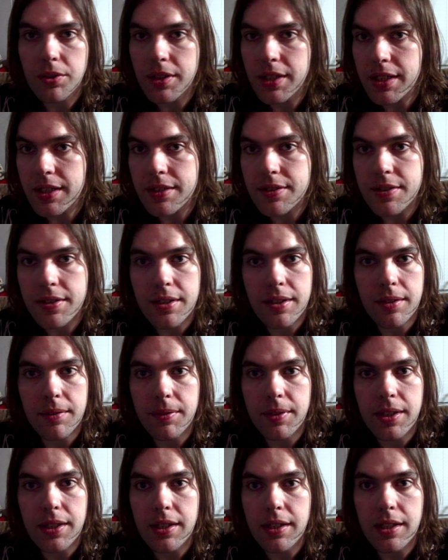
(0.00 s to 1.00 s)

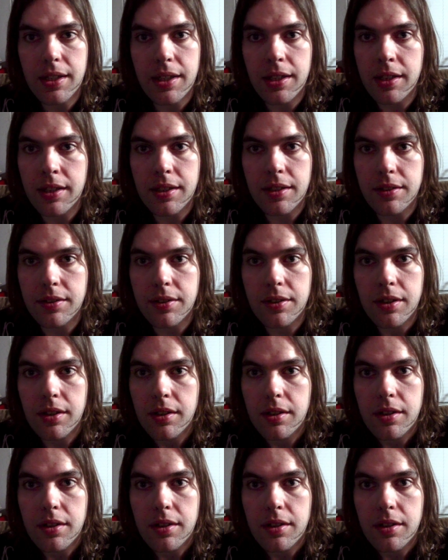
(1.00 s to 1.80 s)
negativity and